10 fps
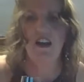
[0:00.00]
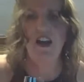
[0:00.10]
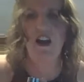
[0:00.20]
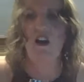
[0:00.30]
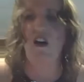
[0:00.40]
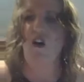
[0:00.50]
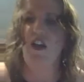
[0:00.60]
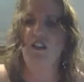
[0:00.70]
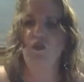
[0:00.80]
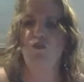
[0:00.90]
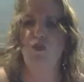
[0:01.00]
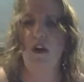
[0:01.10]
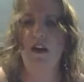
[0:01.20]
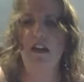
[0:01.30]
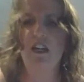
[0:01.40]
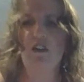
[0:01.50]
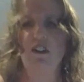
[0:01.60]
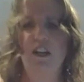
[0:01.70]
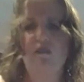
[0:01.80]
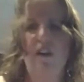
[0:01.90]
Yeah, oh, that's right.
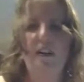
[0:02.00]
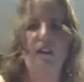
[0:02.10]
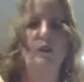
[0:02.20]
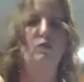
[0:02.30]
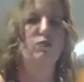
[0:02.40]
You're getting ready to